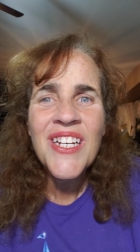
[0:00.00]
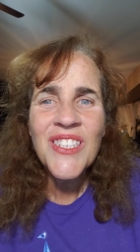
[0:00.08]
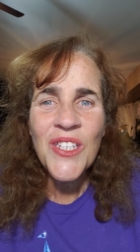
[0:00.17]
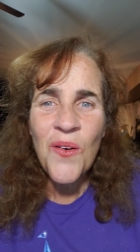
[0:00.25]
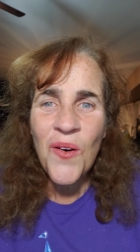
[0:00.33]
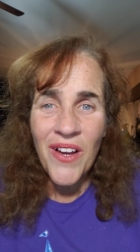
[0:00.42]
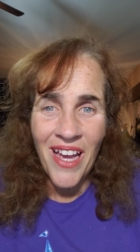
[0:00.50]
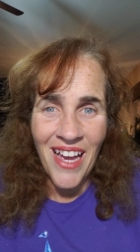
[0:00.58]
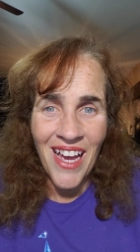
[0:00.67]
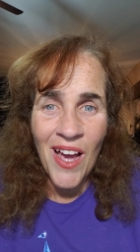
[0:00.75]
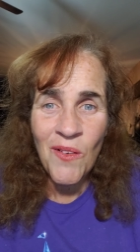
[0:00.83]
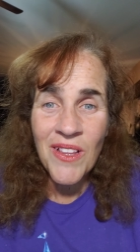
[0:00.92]
So,
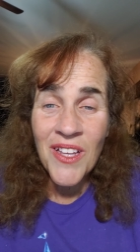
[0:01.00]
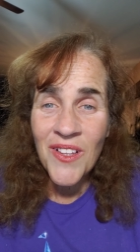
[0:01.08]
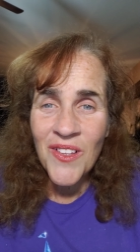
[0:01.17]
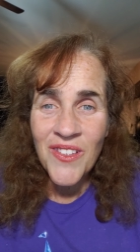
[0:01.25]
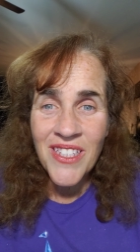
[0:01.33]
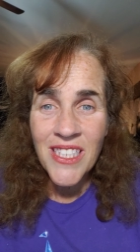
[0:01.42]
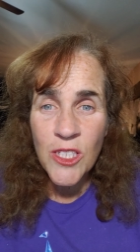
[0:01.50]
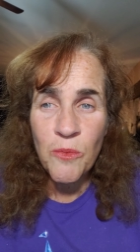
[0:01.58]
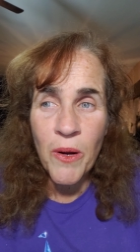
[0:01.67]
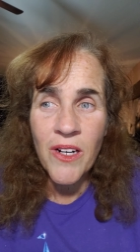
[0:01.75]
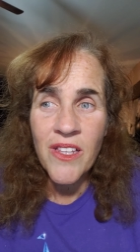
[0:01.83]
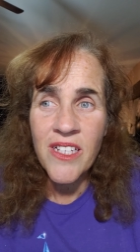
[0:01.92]
okay, I will include this as
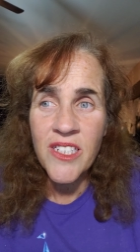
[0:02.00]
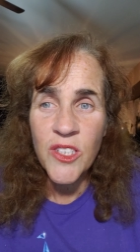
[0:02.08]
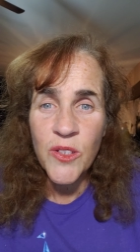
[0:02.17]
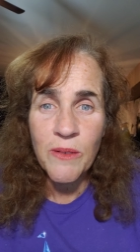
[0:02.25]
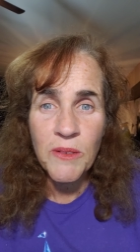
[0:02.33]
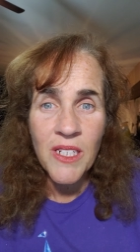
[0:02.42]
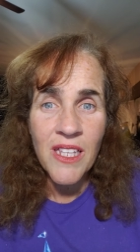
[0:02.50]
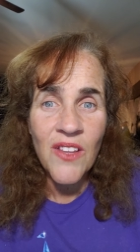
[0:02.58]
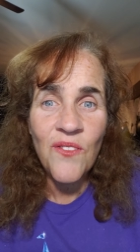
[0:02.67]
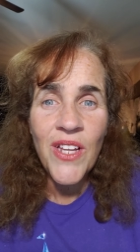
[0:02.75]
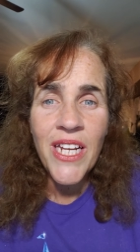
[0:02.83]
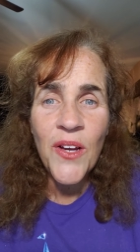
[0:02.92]
part of the description of
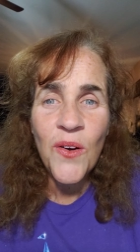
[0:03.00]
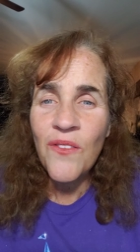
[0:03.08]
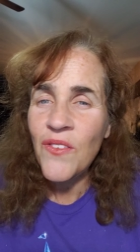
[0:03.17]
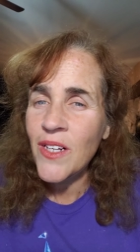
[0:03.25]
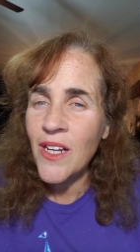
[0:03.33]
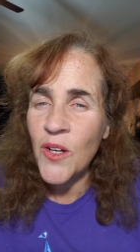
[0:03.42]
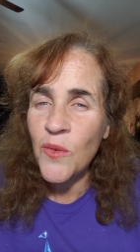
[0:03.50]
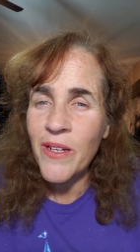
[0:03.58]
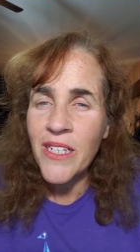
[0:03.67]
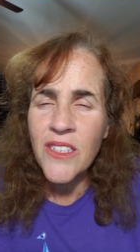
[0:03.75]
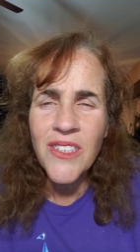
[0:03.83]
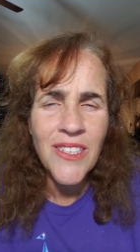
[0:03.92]
the video. If you're not a
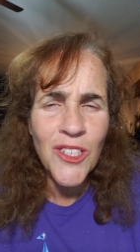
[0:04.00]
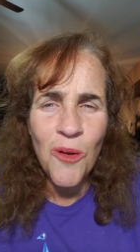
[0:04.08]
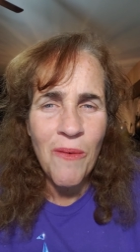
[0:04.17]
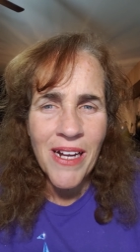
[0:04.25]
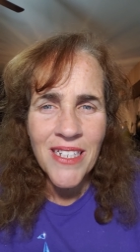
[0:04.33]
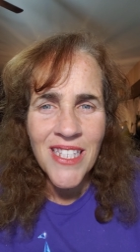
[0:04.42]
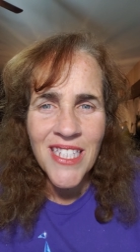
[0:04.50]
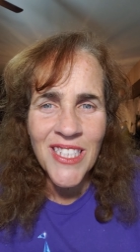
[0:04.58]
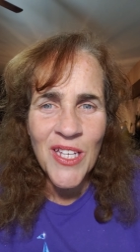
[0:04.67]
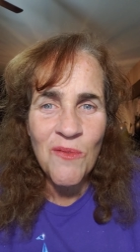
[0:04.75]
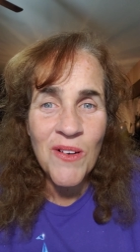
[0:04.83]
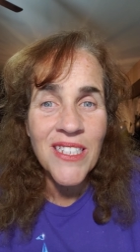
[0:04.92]
reader, just go back to the
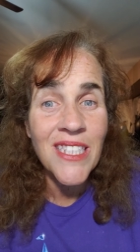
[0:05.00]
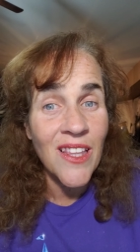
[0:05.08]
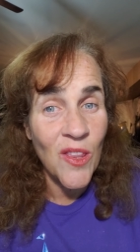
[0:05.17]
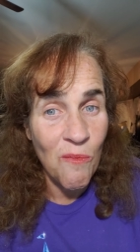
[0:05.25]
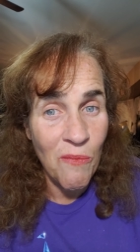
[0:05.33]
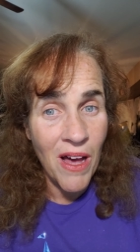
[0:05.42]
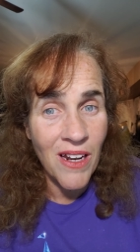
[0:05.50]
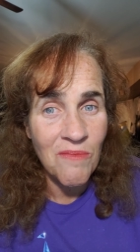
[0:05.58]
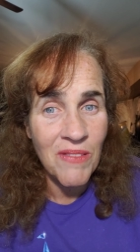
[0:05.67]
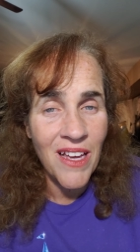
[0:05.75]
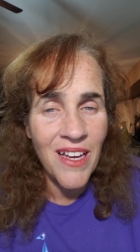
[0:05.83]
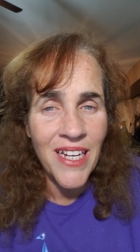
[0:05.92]
summaries and the
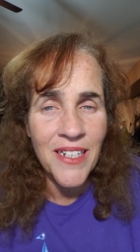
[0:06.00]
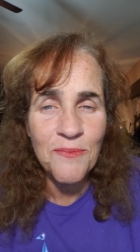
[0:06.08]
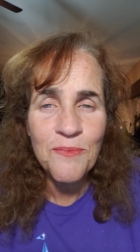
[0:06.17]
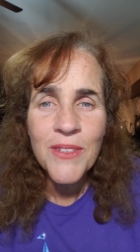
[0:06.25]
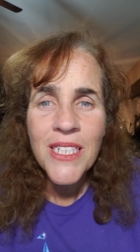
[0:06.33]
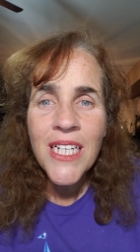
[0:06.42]
bottom line.